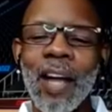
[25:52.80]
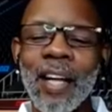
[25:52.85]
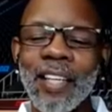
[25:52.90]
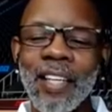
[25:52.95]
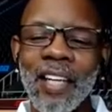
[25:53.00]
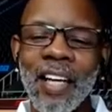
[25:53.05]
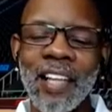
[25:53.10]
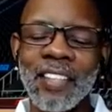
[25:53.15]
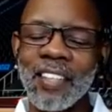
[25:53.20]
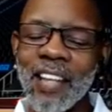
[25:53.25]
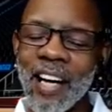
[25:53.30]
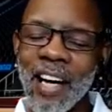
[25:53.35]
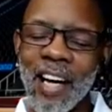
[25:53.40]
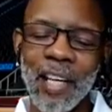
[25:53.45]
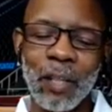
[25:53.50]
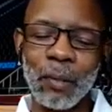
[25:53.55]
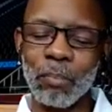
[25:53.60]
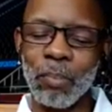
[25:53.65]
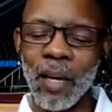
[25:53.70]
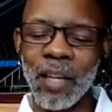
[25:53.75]
Ladies, I
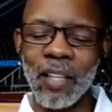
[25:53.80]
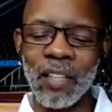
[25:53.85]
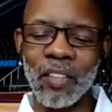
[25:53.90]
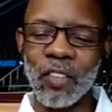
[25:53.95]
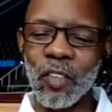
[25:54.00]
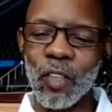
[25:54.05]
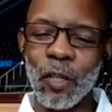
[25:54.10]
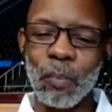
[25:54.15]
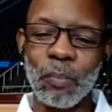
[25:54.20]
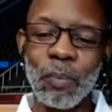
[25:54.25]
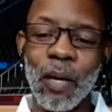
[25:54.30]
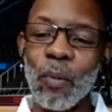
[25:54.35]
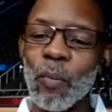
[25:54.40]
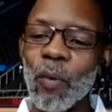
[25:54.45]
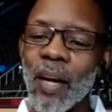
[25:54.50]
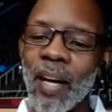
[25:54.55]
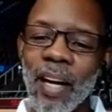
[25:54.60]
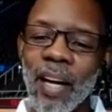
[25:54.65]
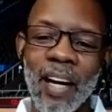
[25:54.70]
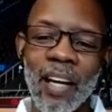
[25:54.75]
hate to break this to you, but I'm
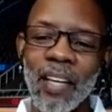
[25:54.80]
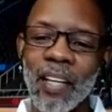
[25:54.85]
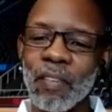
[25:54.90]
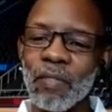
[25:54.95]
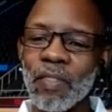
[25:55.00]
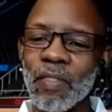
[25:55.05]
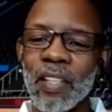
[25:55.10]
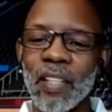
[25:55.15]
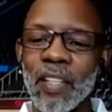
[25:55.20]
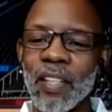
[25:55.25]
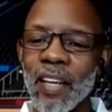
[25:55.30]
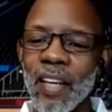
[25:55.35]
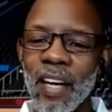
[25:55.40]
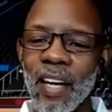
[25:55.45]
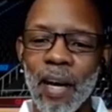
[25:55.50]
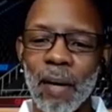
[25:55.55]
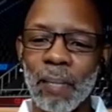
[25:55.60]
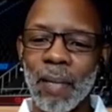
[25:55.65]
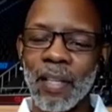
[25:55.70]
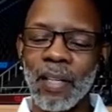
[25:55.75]
way ahead of you.
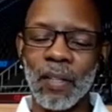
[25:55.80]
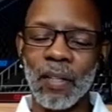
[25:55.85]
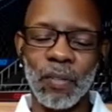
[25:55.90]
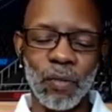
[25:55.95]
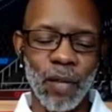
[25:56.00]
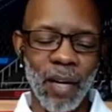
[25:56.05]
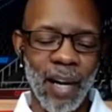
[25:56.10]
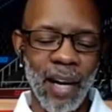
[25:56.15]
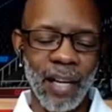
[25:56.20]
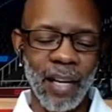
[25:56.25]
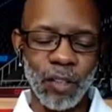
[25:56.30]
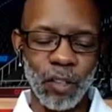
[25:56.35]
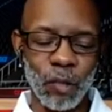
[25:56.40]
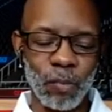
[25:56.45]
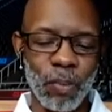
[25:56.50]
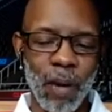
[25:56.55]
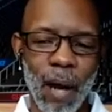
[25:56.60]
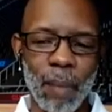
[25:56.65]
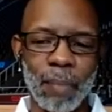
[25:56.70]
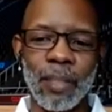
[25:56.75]
I know you
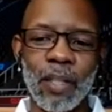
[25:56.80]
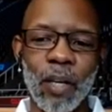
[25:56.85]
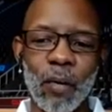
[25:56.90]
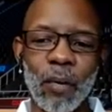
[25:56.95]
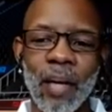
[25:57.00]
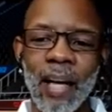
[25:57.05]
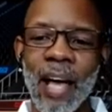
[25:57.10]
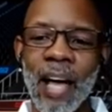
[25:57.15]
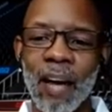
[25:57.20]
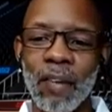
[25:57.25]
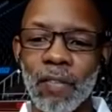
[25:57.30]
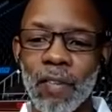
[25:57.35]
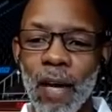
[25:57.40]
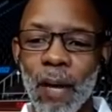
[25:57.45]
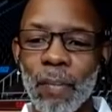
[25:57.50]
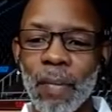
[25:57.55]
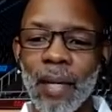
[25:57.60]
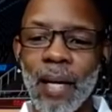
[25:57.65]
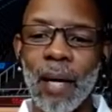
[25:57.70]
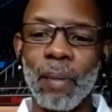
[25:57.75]
probably know what I have
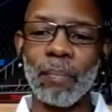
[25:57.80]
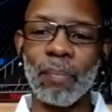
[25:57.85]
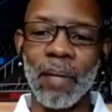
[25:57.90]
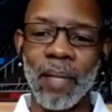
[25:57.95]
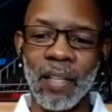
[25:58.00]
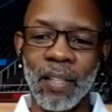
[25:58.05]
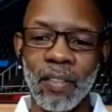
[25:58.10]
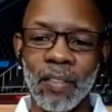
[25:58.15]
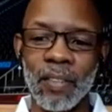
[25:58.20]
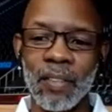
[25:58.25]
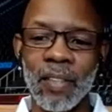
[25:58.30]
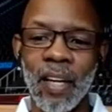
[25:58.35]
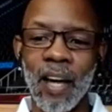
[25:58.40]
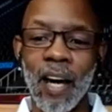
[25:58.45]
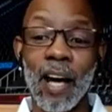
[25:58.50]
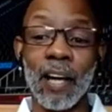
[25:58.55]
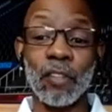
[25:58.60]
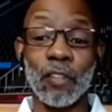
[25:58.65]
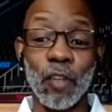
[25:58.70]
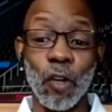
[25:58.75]
coming up in
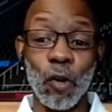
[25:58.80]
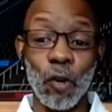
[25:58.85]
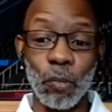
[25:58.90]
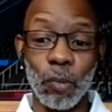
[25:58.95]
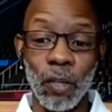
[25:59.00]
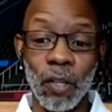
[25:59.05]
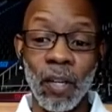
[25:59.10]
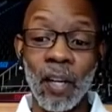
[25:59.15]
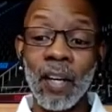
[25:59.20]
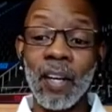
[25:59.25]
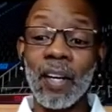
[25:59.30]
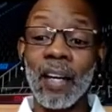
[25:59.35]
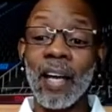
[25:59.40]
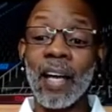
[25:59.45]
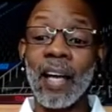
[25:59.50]
October, and